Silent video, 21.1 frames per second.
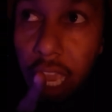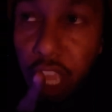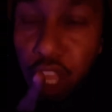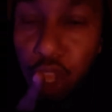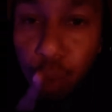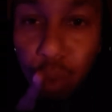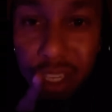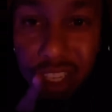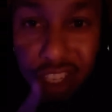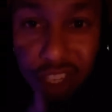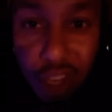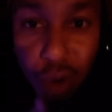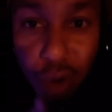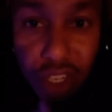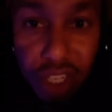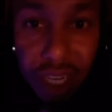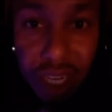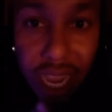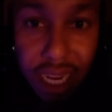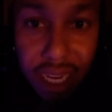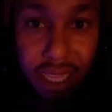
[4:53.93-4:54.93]
and you
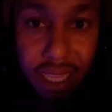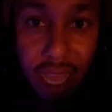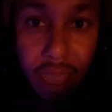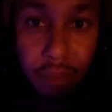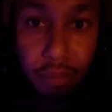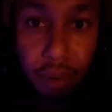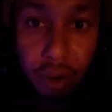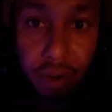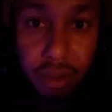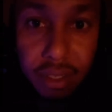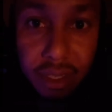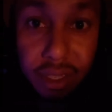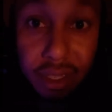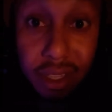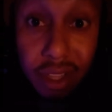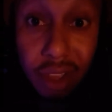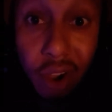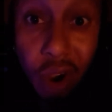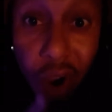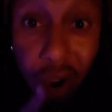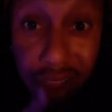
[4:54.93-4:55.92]
associated that
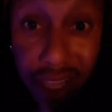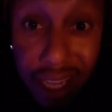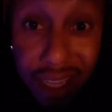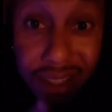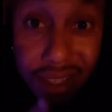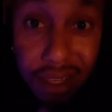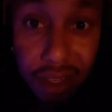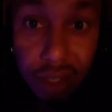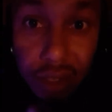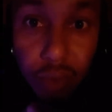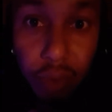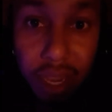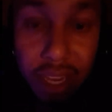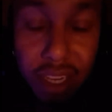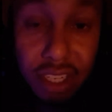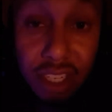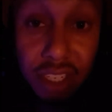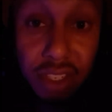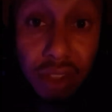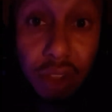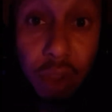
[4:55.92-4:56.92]
person or that
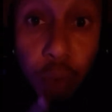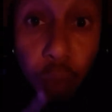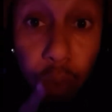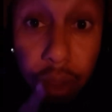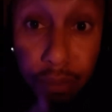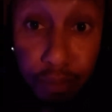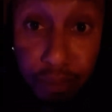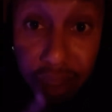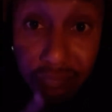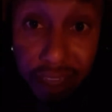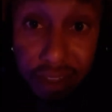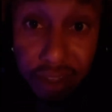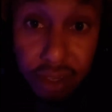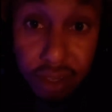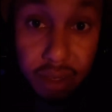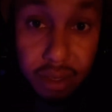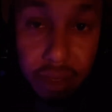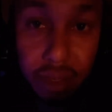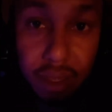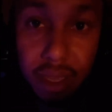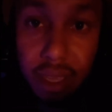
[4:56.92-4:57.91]
situation with
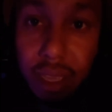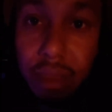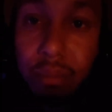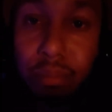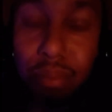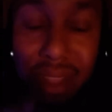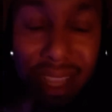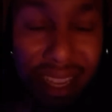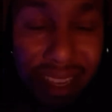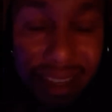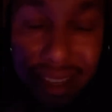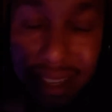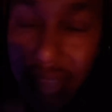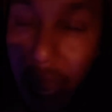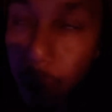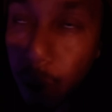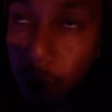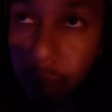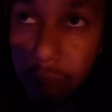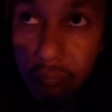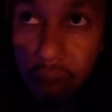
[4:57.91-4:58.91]
pleasure. Please
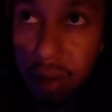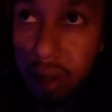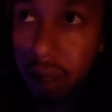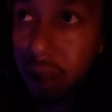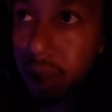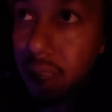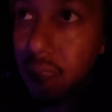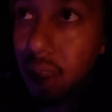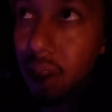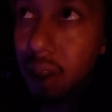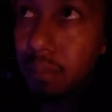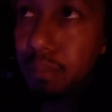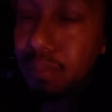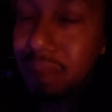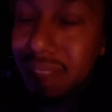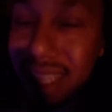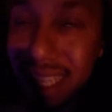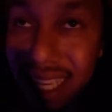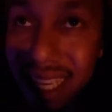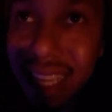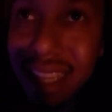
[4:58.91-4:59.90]
stay with me on here, y'all.
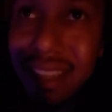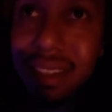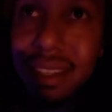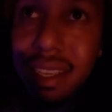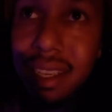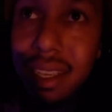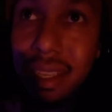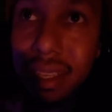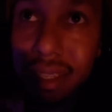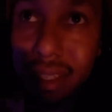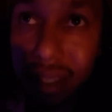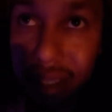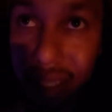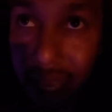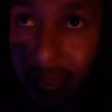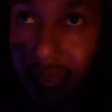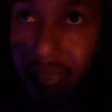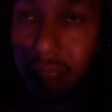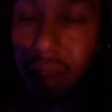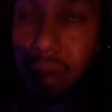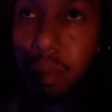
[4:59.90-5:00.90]
Please stay.
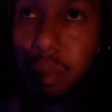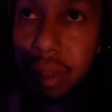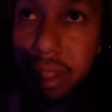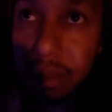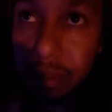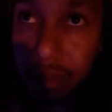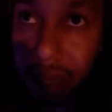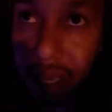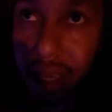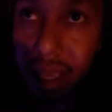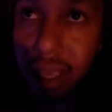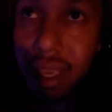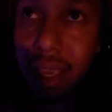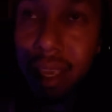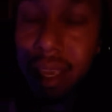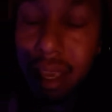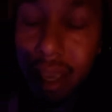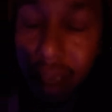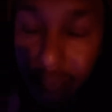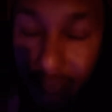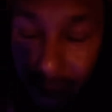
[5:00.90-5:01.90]
stay with me
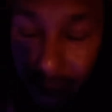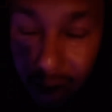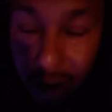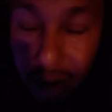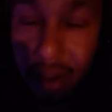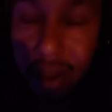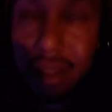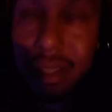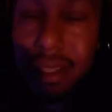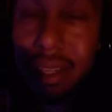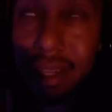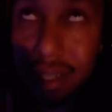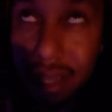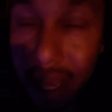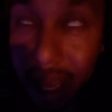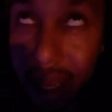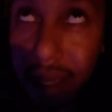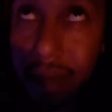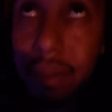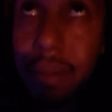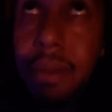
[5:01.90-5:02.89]
here
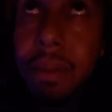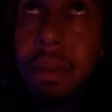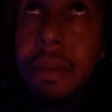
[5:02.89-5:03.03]
tonight.